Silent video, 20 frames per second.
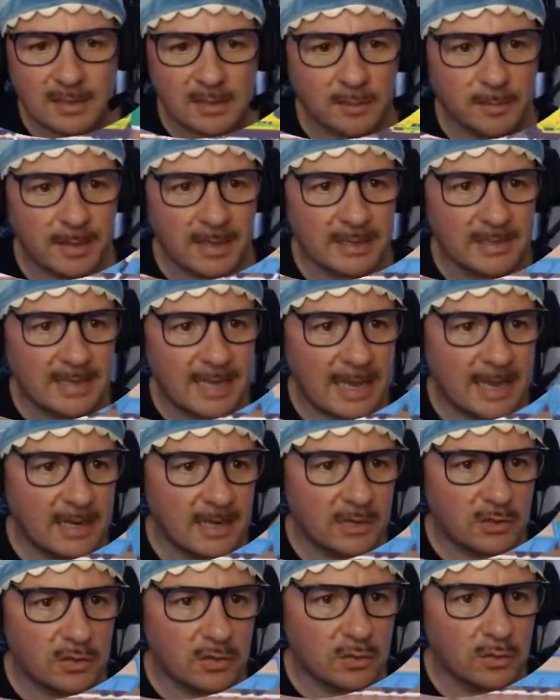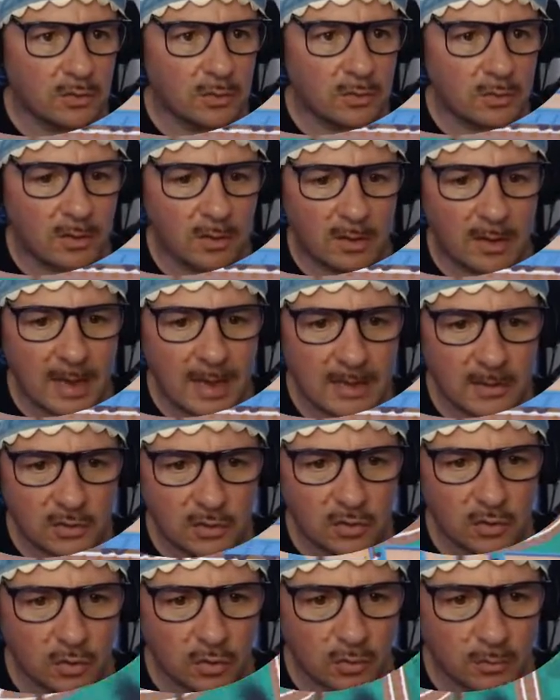will be a sand issue. Glass
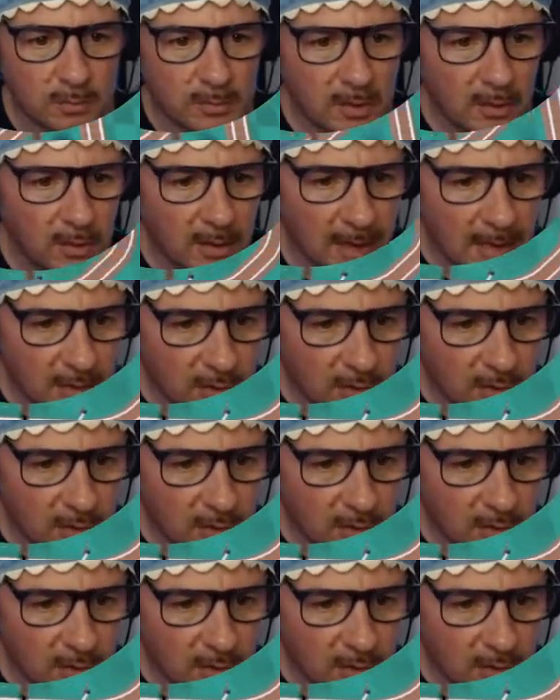tubes. So glass